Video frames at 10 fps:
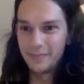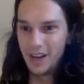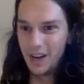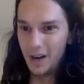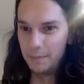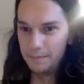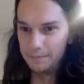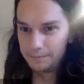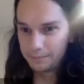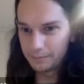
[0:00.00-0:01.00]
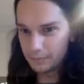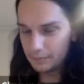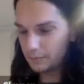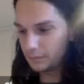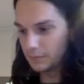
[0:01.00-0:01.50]

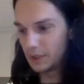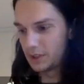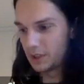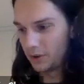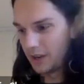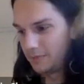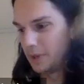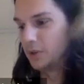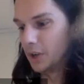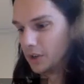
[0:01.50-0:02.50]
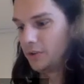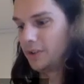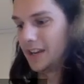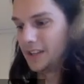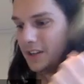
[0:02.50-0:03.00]
But you can do
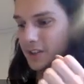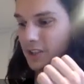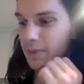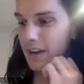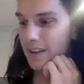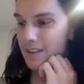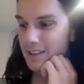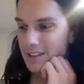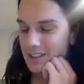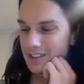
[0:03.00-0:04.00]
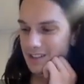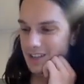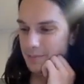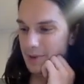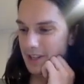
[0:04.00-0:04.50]
that essentially by
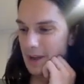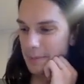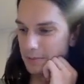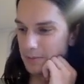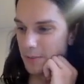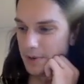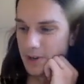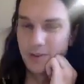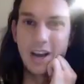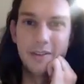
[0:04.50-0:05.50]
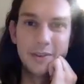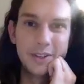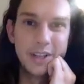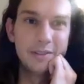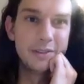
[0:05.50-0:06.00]
the mapping property you have on the
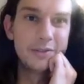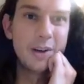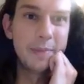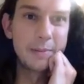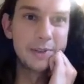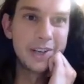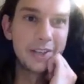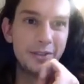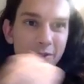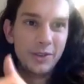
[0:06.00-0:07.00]
level of compact projectors.